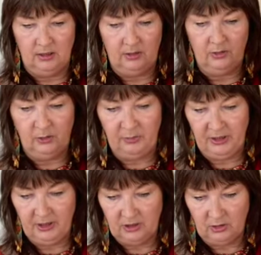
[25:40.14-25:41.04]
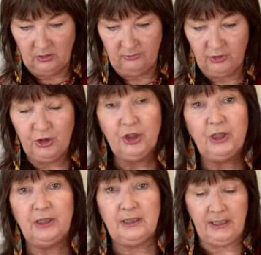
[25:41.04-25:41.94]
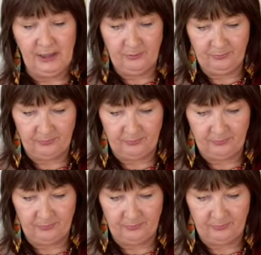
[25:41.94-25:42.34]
Another piece of jersey.